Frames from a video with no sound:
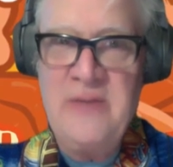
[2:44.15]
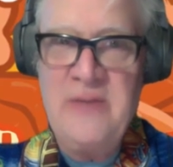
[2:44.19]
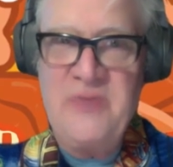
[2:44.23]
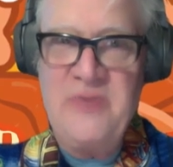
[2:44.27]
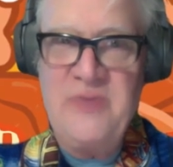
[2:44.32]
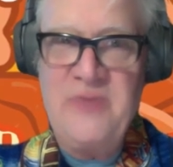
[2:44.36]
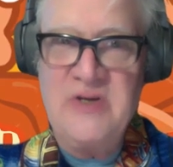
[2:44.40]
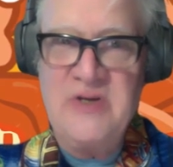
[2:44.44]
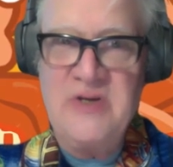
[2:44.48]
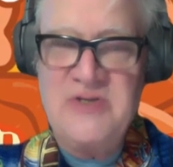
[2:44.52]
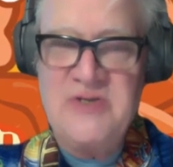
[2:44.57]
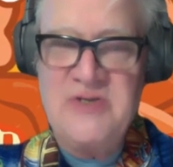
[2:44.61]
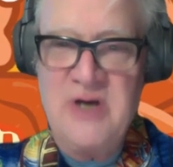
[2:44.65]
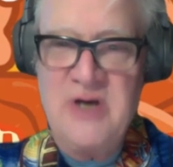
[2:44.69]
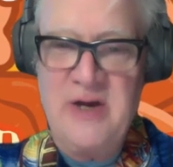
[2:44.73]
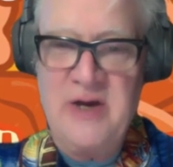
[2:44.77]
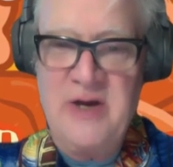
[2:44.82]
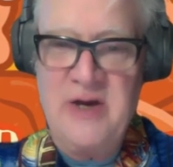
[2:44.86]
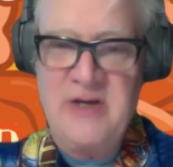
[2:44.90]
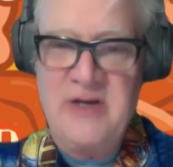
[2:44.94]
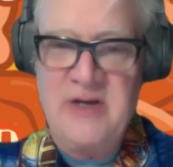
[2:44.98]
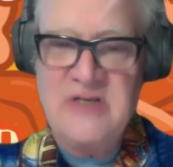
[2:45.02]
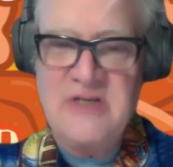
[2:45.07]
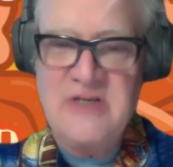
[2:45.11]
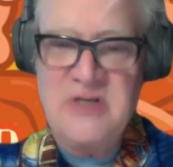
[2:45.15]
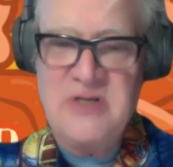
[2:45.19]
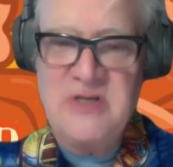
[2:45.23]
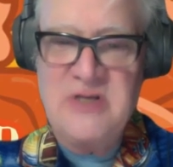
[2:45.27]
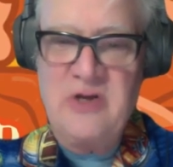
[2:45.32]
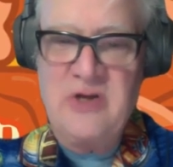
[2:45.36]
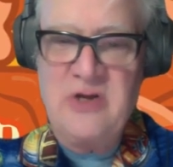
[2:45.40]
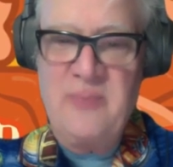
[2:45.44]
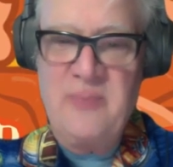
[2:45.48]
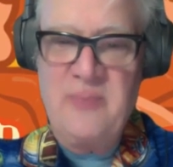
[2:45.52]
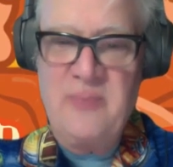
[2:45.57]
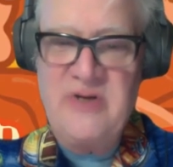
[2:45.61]
It gets a
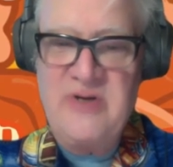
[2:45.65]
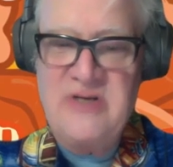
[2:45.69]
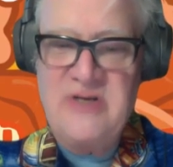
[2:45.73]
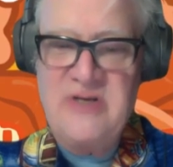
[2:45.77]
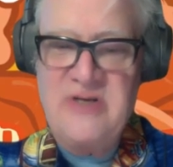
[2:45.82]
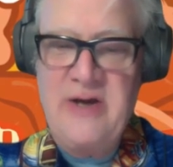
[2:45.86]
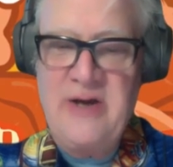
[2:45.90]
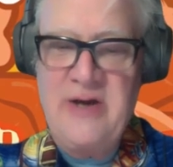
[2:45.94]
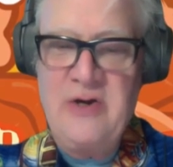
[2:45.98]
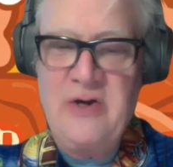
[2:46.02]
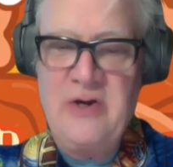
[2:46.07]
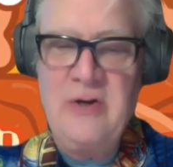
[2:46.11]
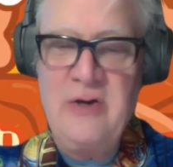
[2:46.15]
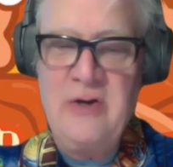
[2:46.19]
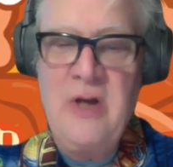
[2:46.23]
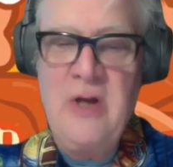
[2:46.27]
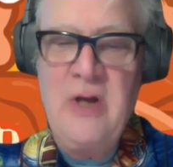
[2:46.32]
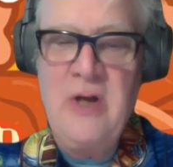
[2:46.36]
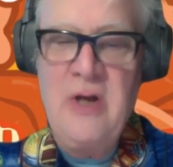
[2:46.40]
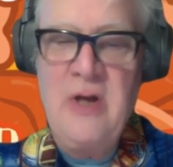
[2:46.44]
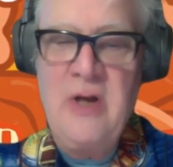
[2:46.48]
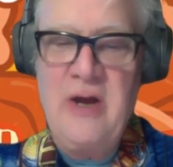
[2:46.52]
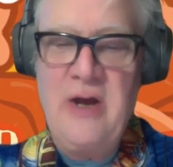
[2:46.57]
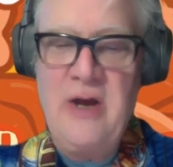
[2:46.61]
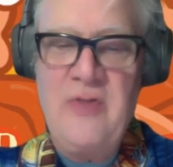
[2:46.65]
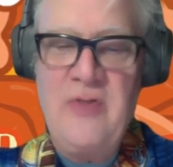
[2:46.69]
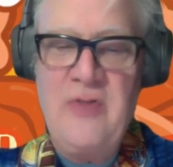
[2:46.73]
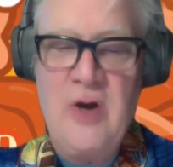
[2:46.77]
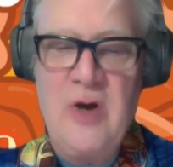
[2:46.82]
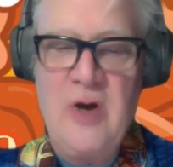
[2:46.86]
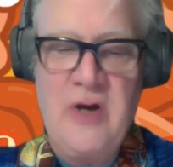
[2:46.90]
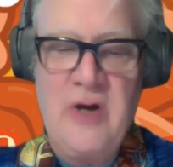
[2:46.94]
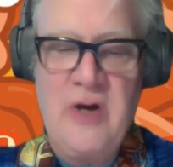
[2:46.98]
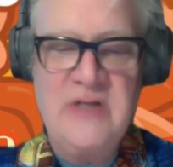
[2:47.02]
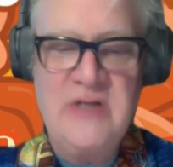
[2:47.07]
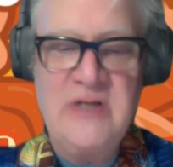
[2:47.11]
little bit tighter and the
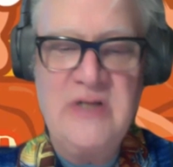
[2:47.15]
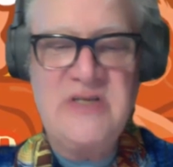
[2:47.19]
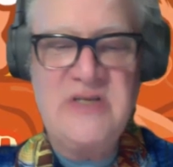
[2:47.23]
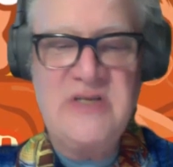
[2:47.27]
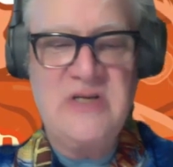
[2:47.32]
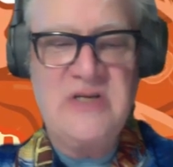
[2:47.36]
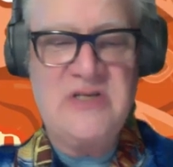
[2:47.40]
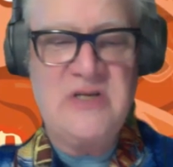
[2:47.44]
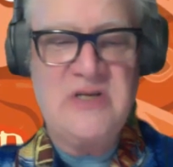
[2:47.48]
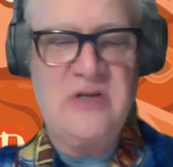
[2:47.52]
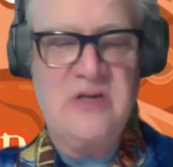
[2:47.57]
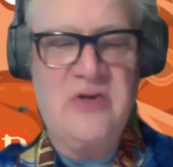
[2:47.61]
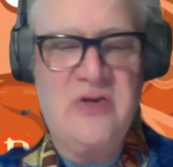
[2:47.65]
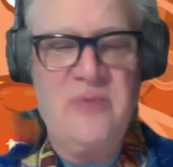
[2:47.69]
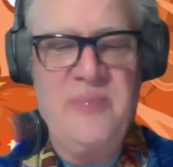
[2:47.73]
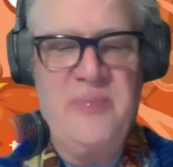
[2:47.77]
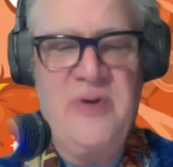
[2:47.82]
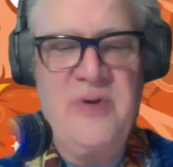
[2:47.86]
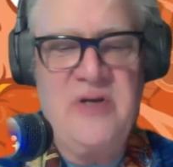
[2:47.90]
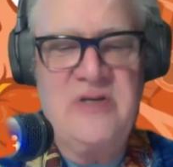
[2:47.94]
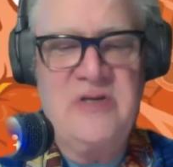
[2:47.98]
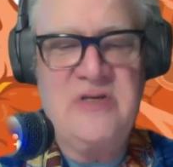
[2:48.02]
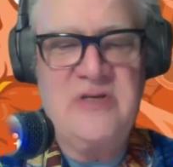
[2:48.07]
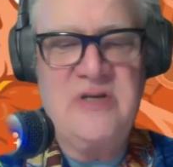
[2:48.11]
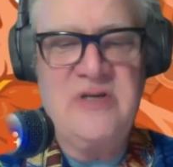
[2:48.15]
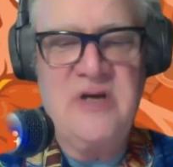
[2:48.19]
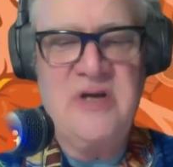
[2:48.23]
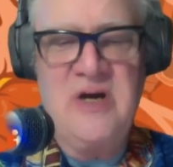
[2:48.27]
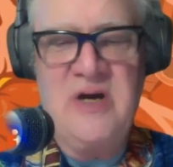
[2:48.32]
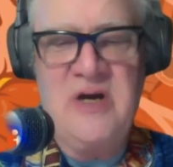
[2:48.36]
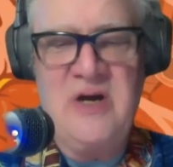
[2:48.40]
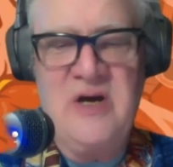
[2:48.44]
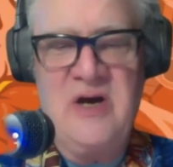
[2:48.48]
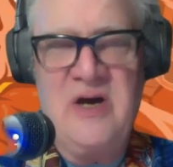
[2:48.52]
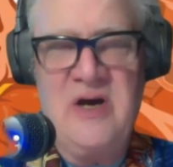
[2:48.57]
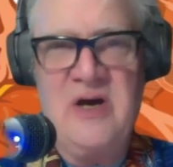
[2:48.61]
audience gets a little bit
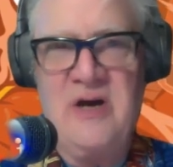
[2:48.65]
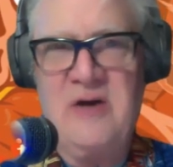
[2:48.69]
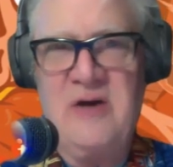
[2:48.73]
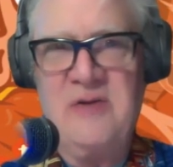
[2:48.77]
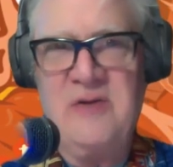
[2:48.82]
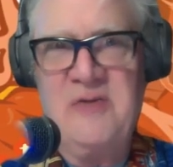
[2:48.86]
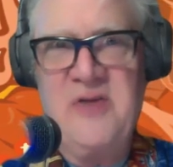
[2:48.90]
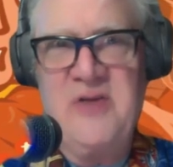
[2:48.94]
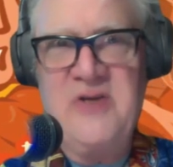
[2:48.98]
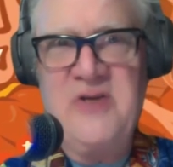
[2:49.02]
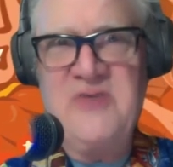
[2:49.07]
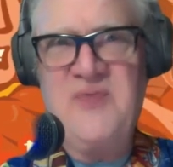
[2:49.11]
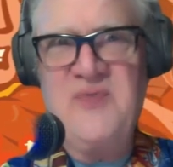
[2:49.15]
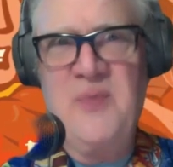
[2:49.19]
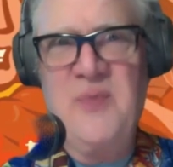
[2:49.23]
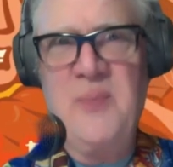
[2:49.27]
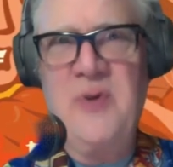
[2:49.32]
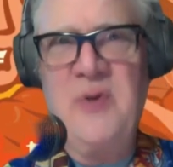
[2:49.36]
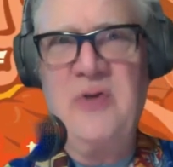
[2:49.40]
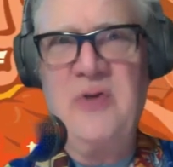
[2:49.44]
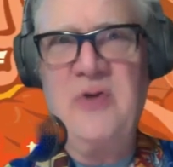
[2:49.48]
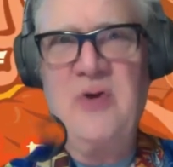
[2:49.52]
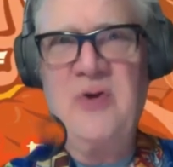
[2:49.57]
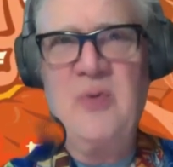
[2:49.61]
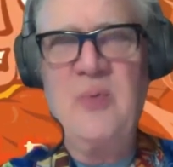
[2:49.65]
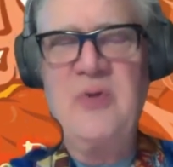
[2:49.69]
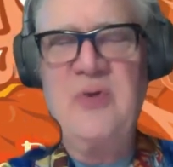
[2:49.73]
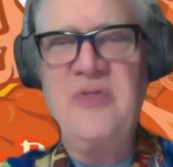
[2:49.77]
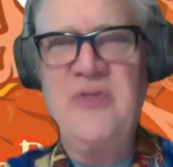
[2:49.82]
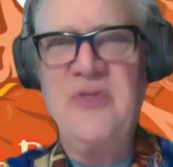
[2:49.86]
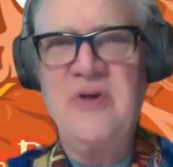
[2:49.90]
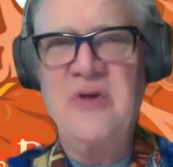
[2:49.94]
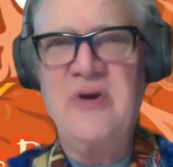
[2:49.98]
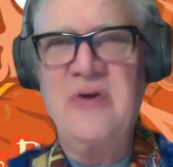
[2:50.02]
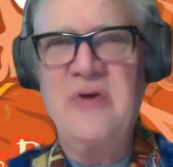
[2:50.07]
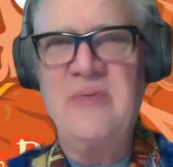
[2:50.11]
less familiar with
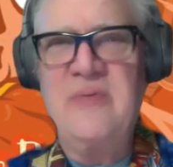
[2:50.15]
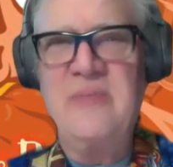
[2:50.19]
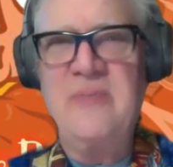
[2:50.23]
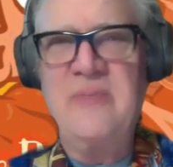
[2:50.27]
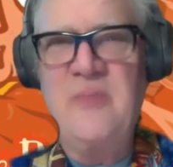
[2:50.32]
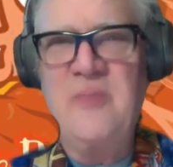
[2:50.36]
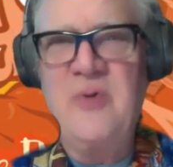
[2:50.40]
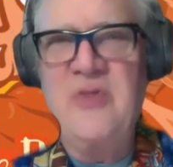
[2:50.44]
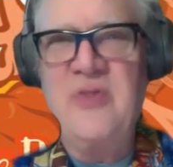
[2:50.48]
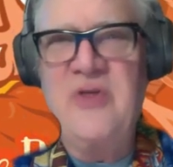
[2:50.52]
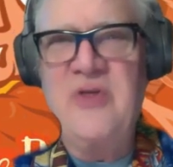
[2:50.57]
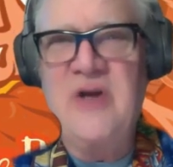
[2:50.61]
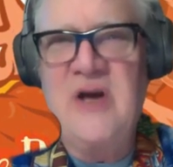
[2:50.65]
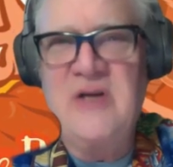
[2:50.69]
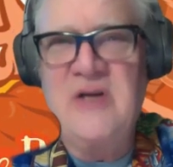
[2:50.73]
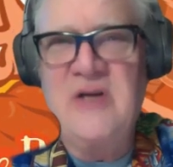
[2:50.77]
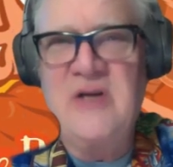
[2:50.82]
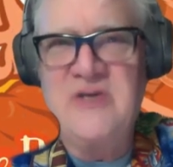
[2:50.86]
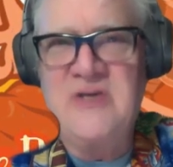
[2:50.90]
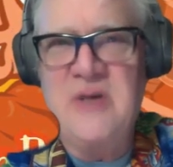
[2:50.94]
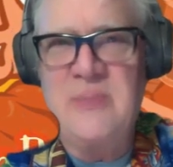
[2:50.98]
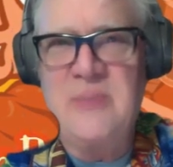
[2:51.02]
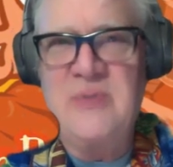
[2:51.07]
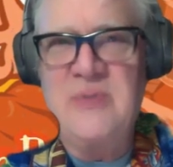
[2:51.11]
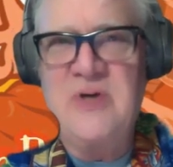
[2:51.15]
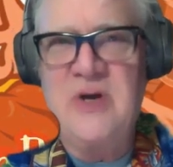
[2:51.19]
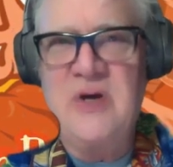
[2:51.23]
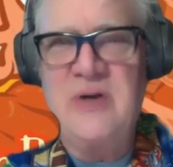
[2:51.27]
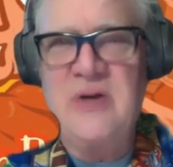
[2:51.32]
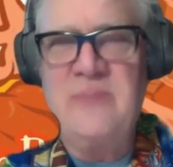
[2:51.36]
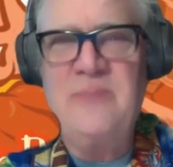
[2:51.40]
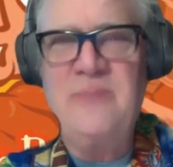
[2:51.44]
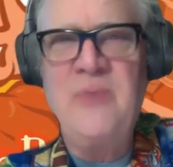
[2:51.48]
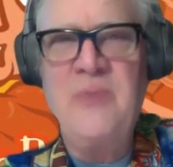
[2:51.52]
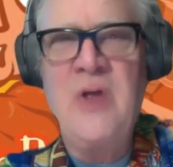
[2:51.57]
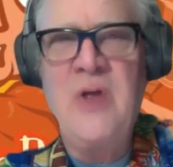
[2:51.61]
the concept
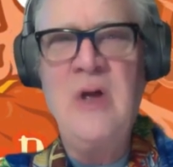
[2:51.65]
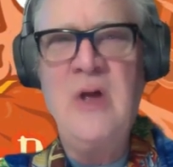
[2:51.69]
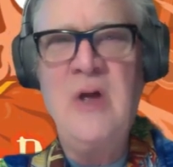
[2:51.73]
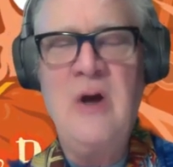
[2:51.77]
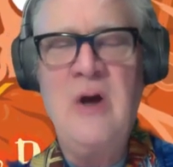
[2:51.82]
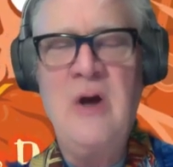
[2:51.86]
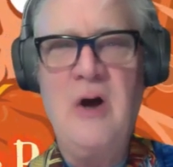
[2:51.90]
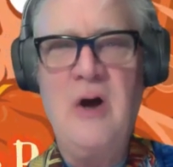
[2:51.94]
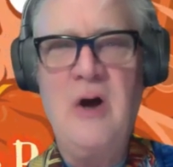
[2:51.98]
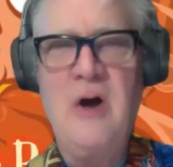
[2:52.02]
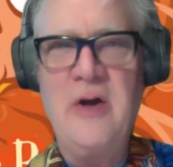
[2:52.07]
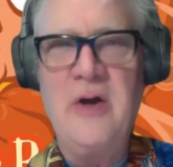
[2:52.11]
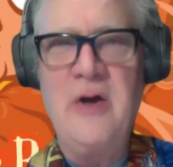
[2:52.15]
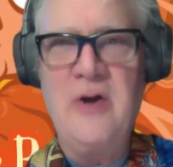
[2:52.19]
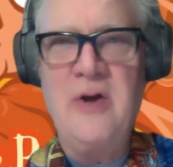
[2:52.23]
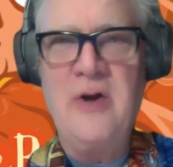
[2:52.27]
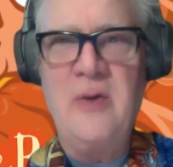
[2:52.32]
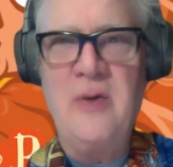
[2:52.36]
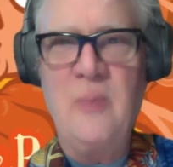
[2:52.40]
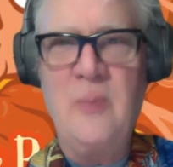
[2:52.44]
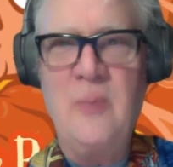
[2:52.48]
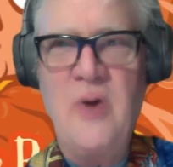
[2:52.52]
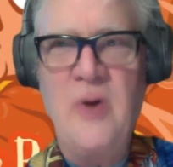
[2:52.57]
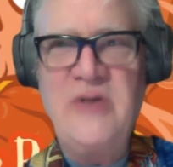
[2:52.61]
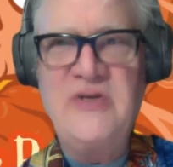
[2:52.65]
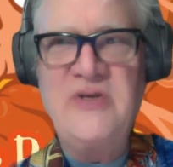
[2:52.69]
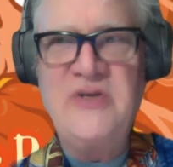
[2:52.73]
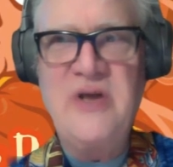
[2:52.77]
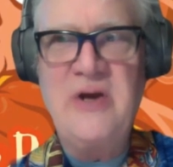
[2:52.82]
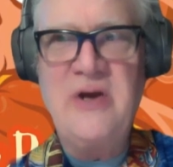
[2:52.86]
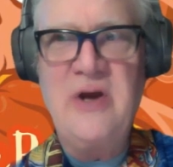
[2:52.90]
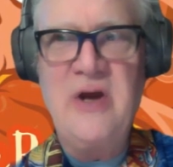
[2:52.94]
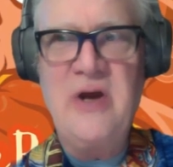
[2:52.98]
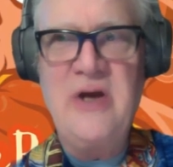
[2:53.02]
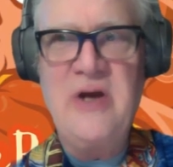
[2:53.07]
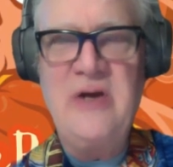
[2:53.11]
on
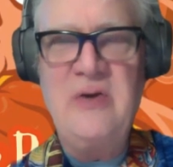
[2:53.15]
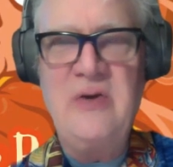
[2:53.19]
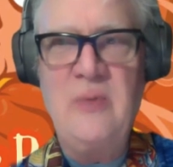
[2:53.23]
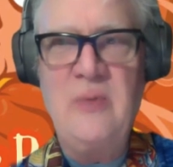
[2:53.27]
Wednesday night